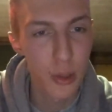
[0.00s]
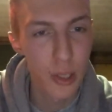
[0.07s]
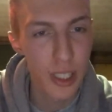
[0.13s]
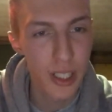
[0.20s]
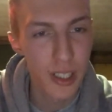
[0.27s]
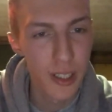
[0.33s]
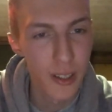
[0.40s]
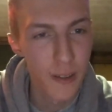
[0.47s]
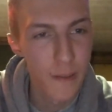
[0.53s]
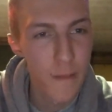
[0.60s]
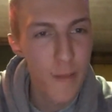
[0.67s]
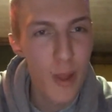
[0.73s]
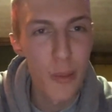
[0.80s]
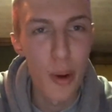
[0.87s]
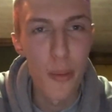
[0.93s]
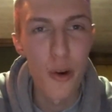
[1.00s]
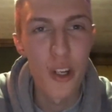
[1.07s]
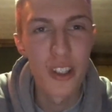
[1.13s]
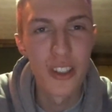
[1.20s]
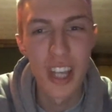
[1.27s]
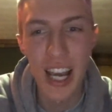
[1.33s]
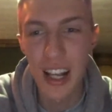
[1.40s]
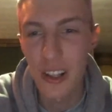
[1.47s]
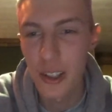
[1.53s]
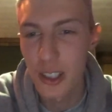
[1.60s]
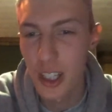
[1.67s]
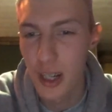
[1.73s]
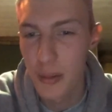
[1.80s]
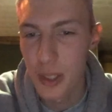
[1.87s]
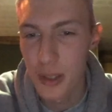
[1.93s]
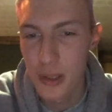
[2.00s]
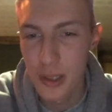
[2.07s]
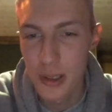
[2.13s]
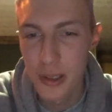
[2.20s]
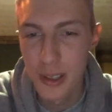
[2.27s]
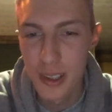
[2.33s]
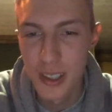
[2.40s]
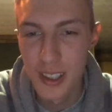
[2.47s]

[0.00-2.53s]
quick. My boy Zallard coming through.